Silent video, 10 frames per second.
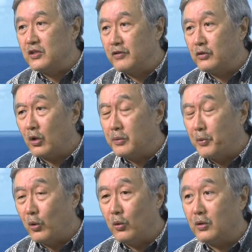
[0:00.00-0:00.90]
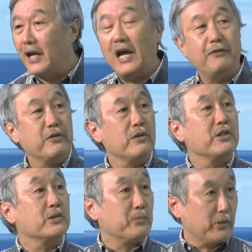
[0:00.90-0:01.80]
of the North Pole after
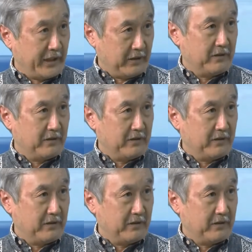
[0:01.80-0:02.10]
this break.